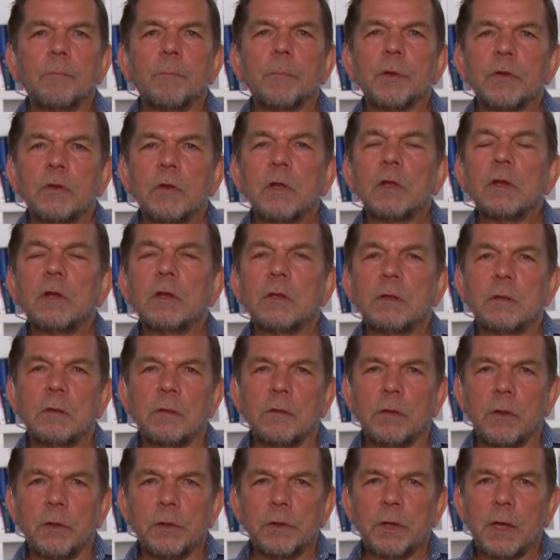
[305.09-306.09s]

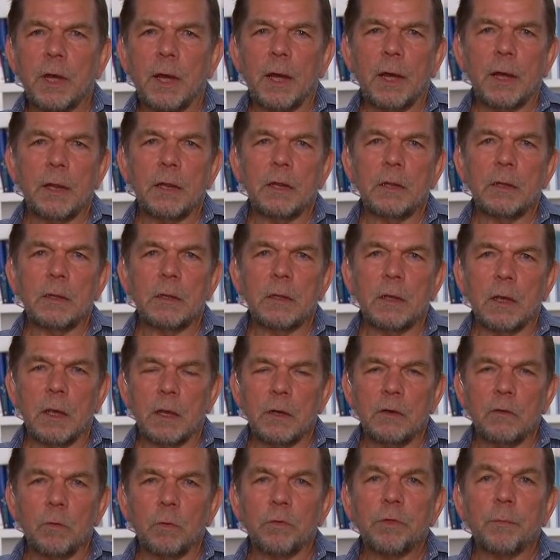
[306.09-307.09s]
particularly UK
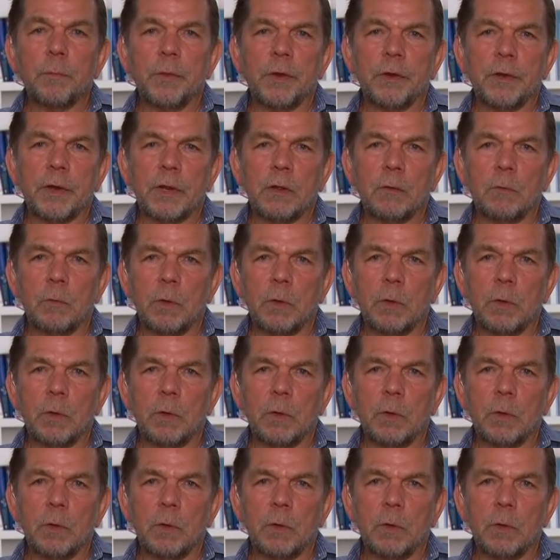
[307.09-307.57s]
and North America,